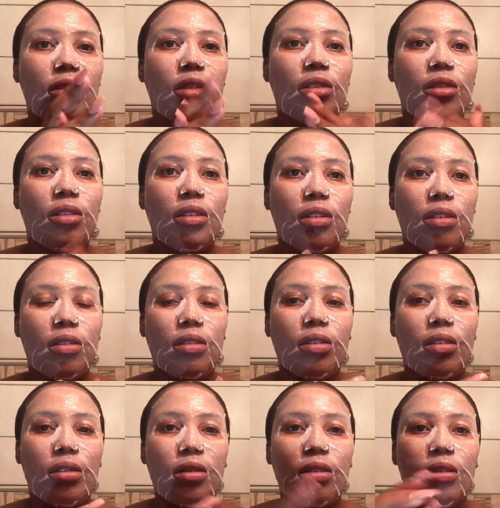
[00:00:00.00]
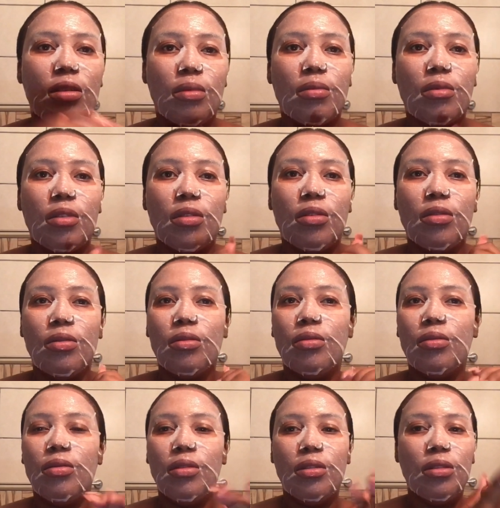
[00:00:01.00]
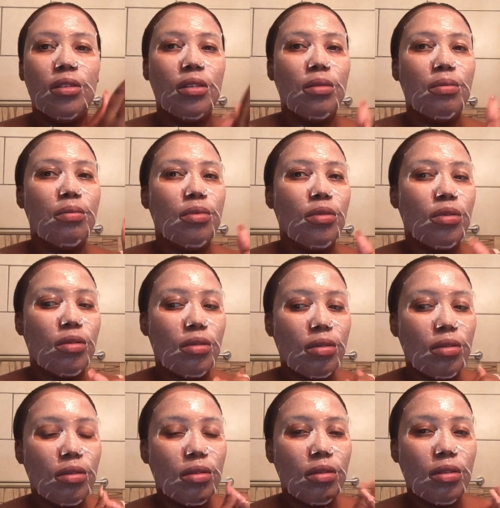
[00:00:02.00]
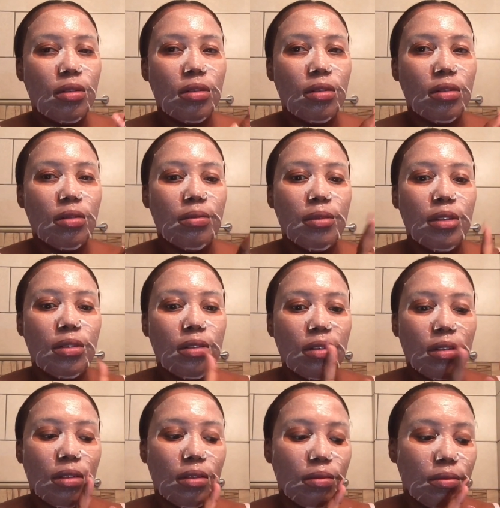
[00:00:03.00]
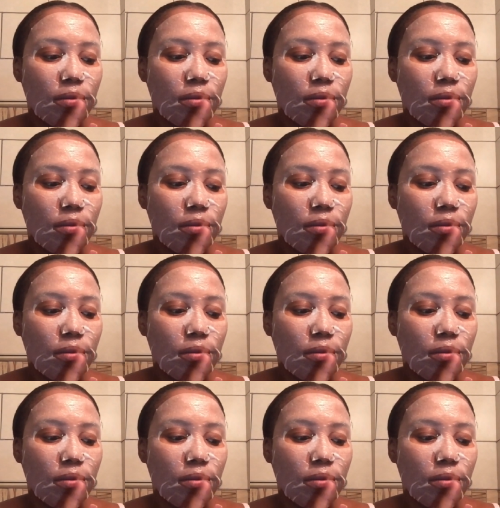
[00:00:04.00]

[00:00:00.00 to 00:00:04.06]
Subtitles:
And yeah, I think I'm gonna read a book in the meantime.